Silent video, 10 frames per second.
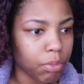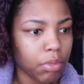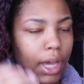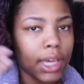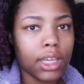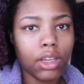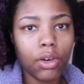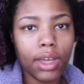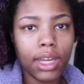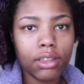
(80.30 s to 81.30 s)
I can go
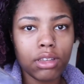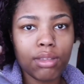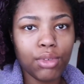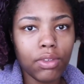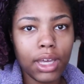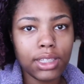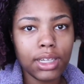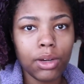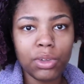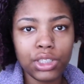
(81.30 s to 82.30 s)
ahead and smooth that
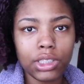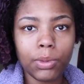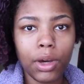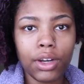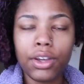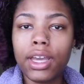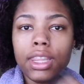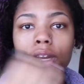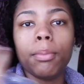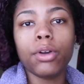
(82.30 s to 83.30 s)
down with just water, and
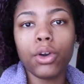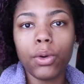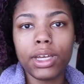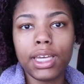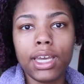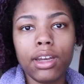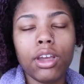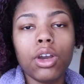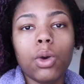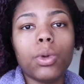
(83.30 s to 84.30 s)
then I'm gonna go again
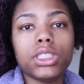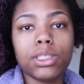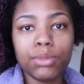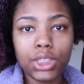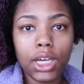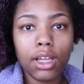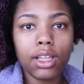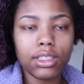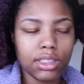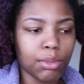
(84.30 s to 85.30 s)
with some gel
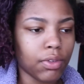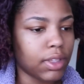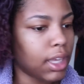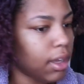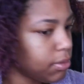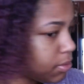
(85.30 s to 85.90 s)
and smooth it down.